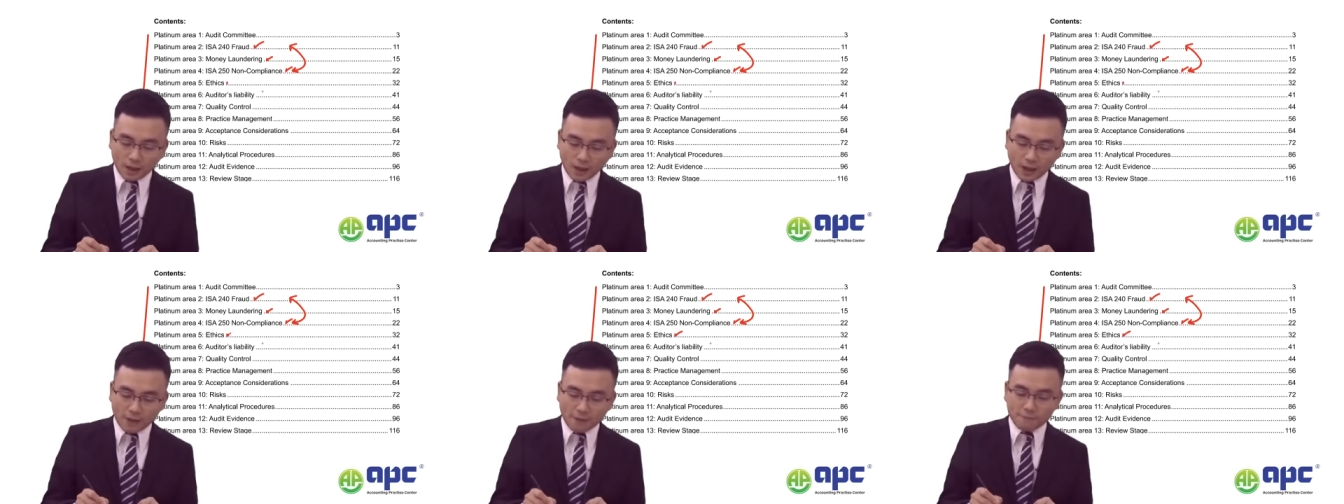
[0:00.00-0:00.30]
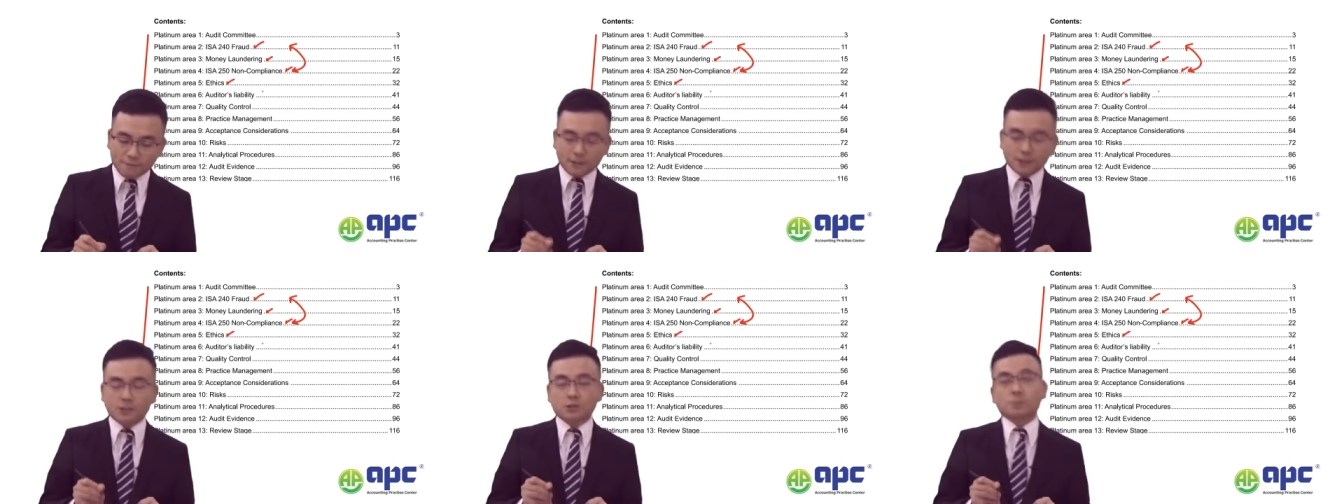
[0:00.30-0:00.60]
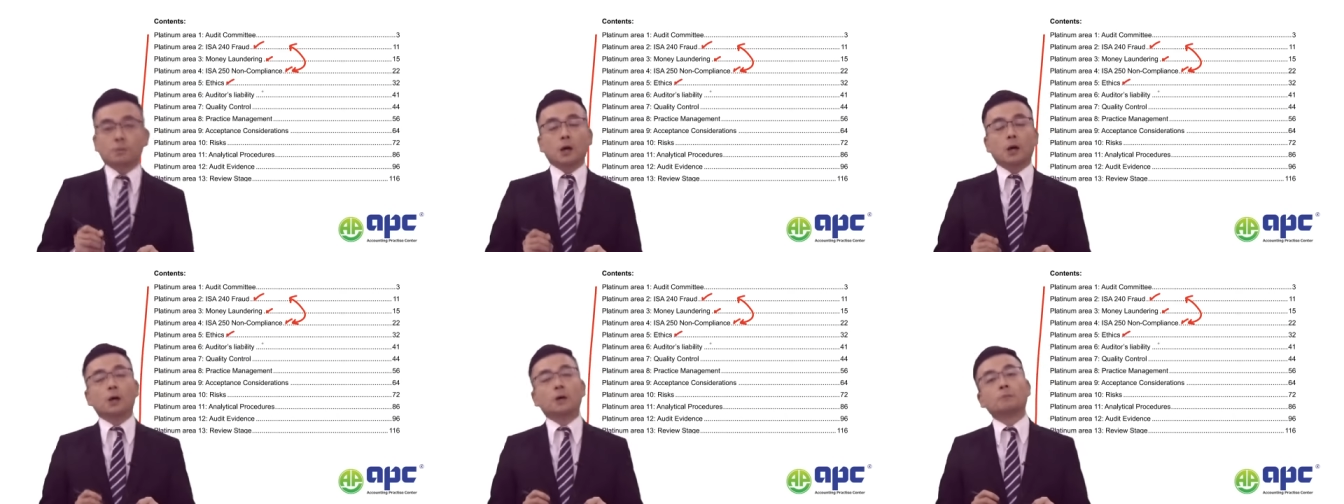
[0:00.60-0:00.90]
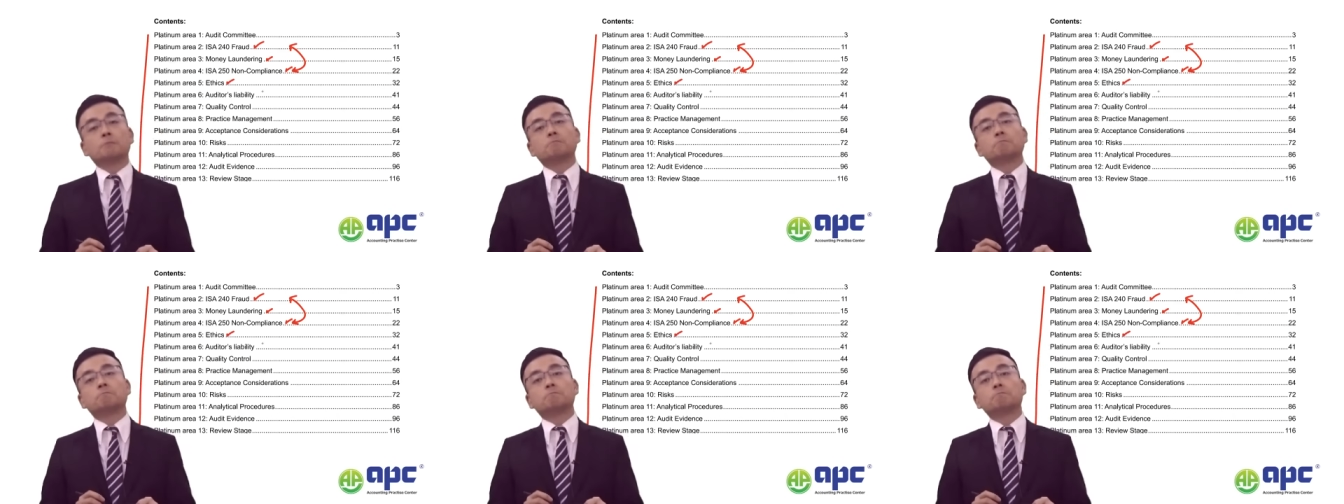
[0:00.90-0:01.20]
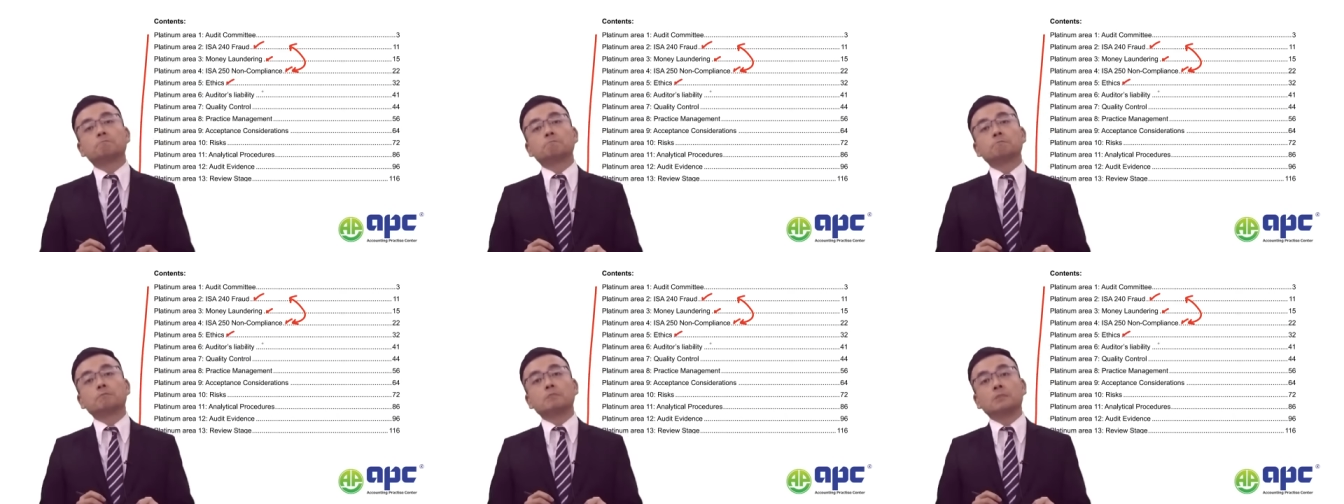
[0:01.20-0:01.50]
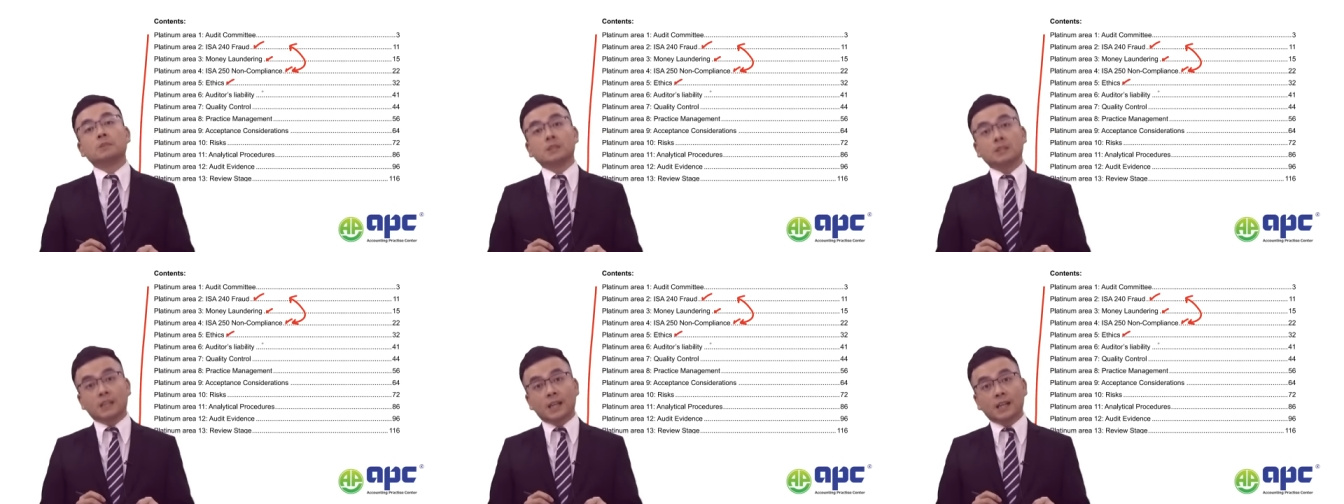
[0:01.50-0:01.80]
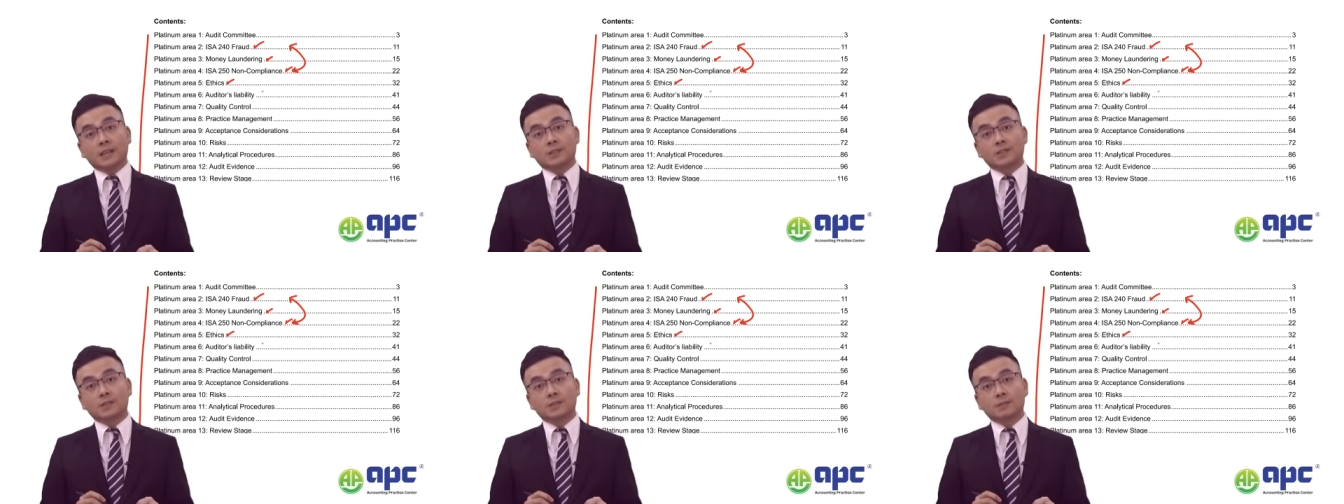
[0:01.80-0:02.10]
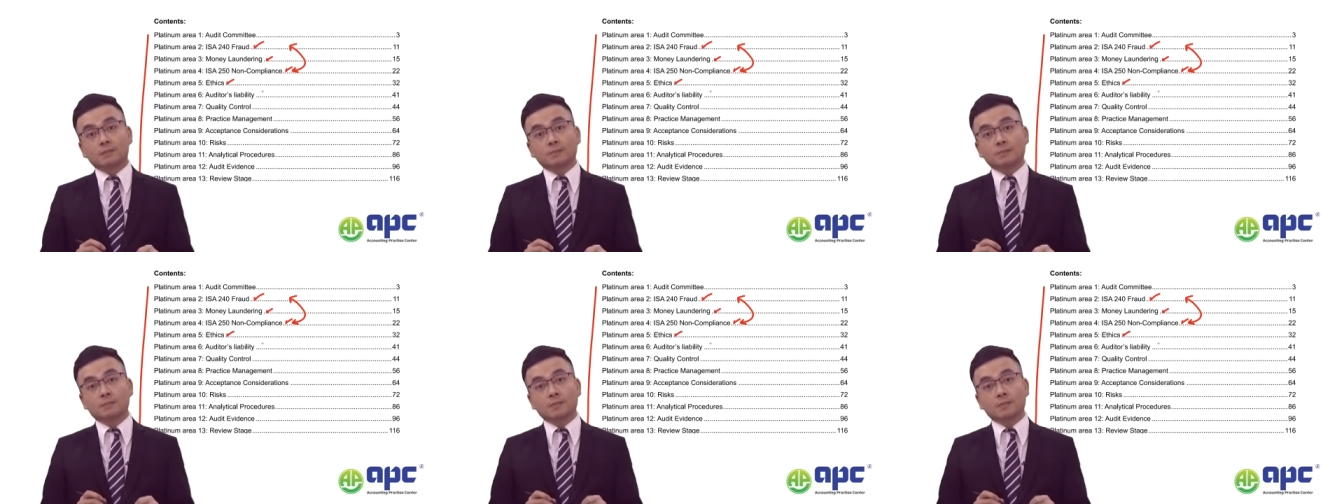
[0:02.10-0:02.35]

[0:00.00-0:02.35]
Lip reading: Ethics part, yes,